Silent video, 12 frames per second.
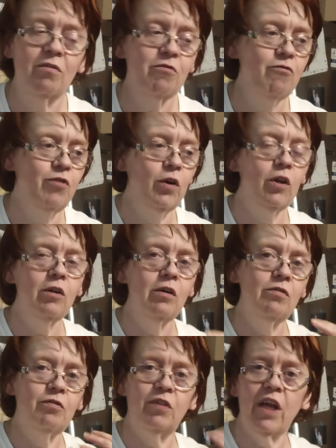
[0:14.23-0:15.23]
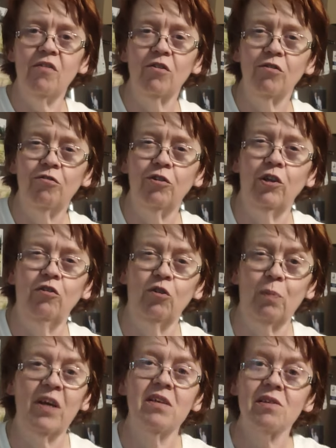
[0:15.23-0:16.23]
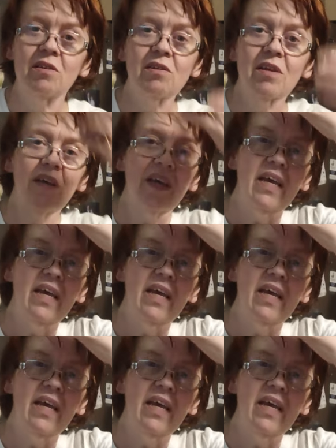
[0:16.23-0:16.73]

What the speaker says: full of flavor, full of spices,